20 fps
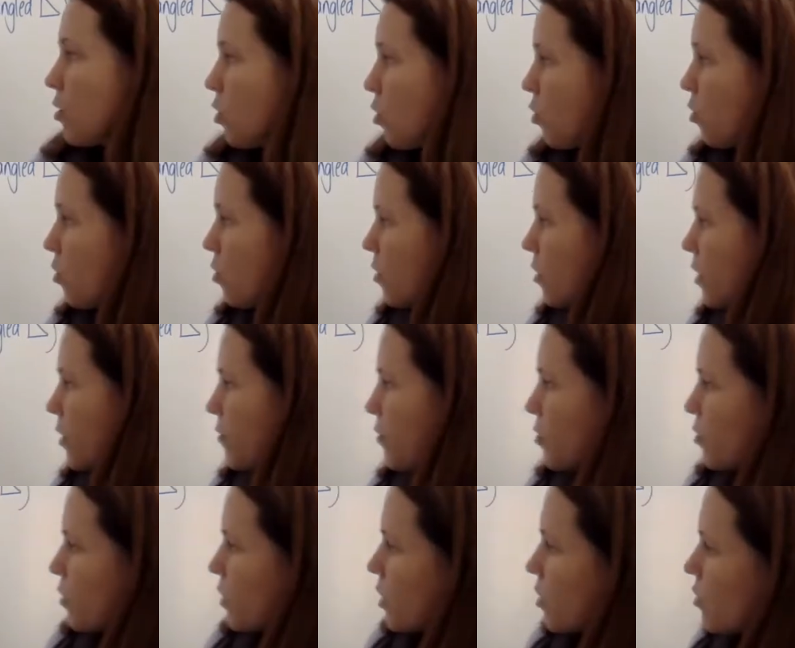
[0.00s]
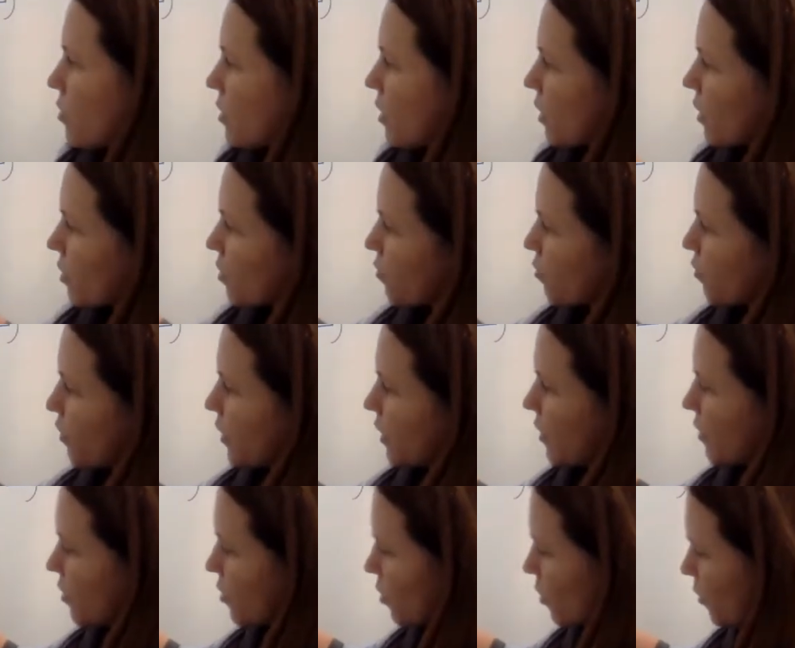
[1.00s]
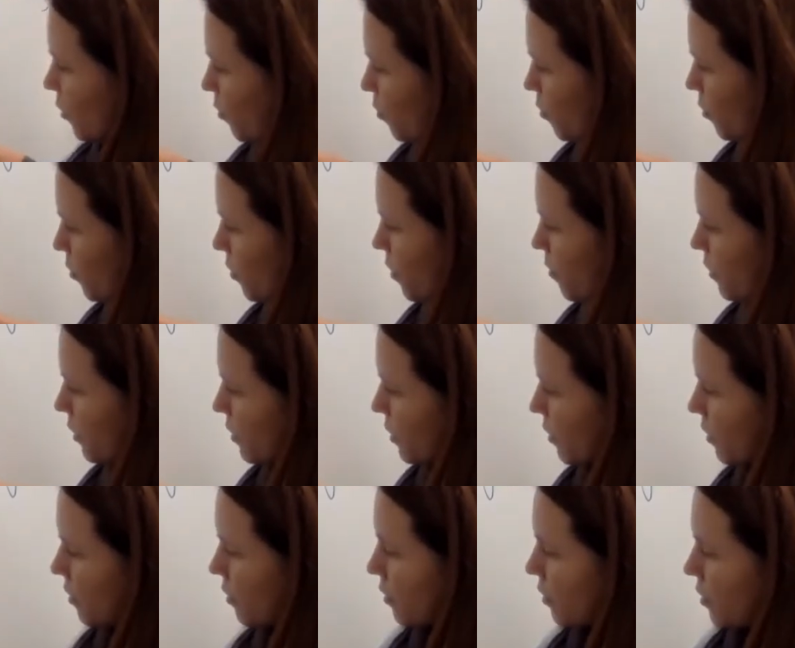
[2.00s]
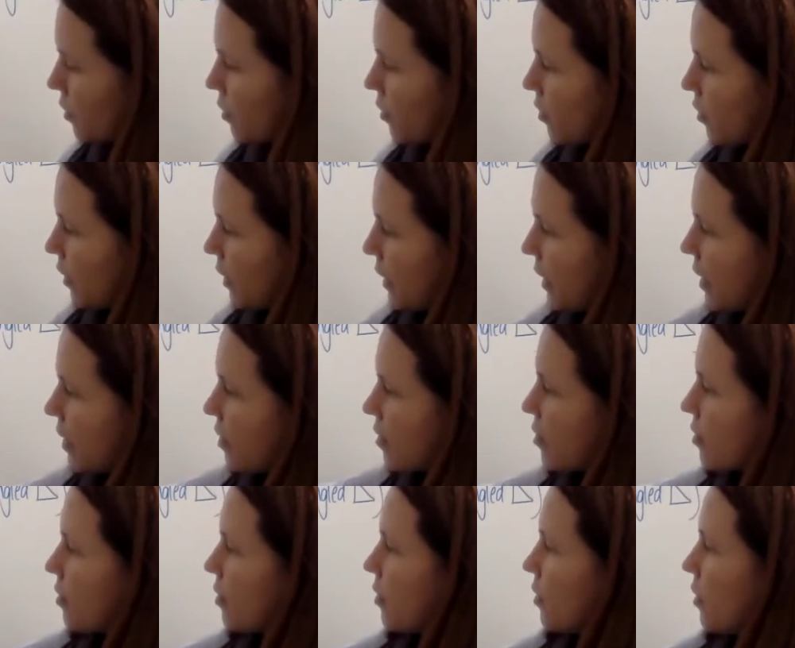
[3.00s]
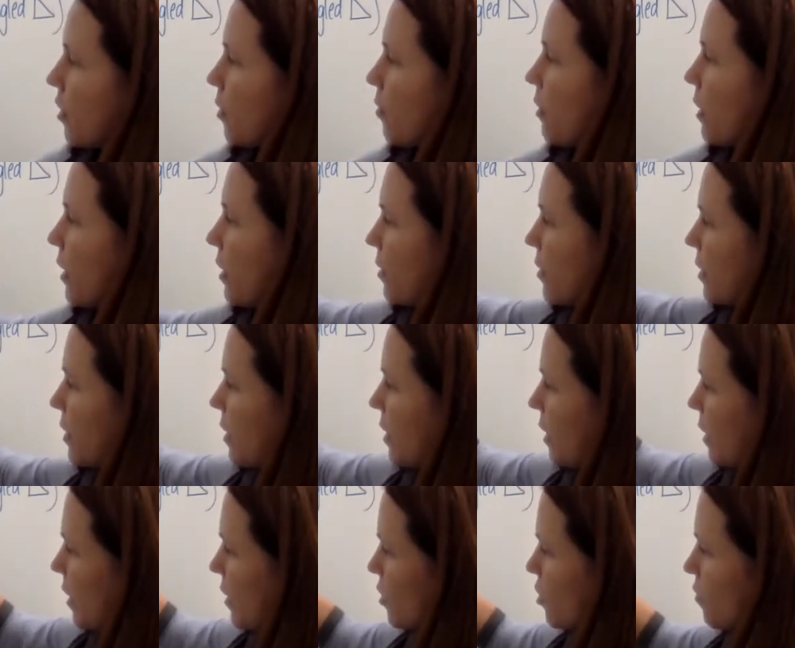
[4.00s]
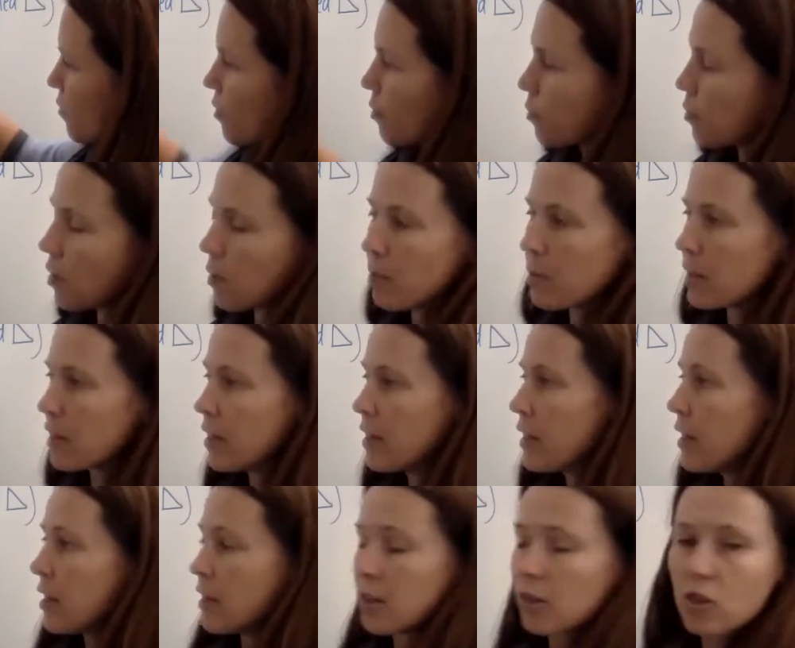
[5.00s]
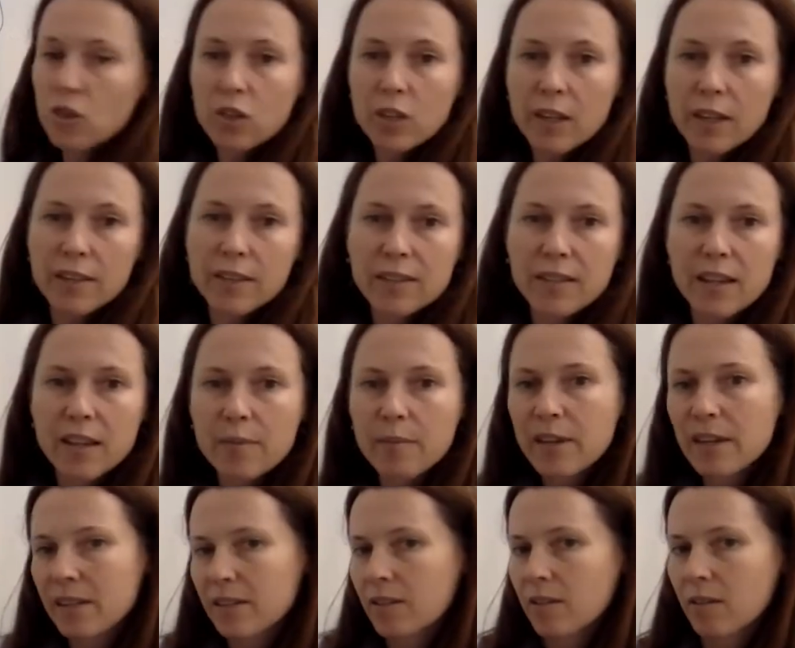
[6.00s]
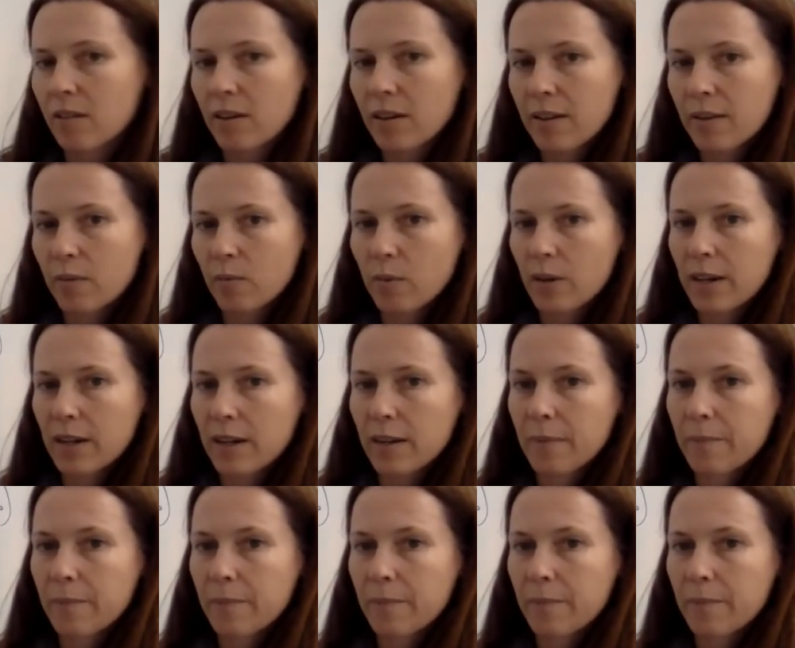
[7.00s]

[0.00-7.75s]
Or if you are using it to find the total perimeter, the length around the edge of the property, you should get the same answer either way.